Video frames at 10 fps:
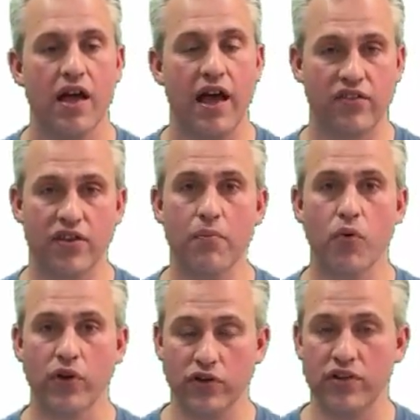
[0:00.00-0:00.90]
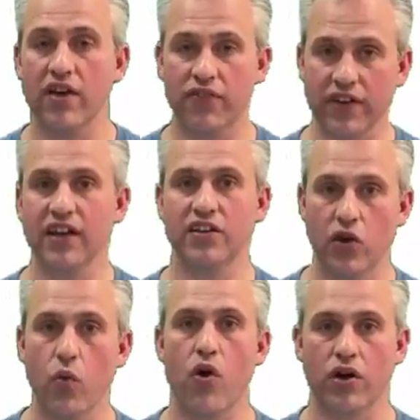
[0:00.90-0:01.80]
At some point, you definitely need to go
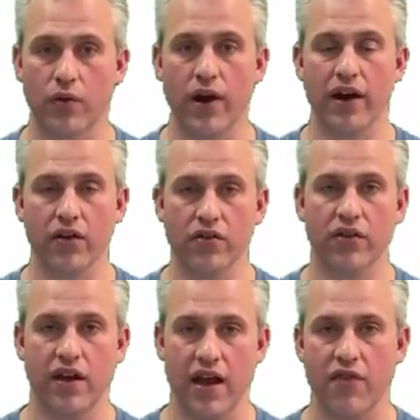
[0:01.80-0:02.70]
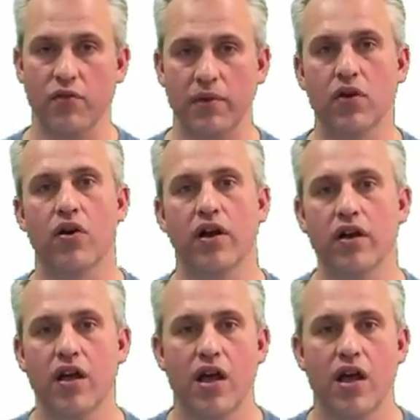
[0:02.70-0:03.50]
walk around and have it be on.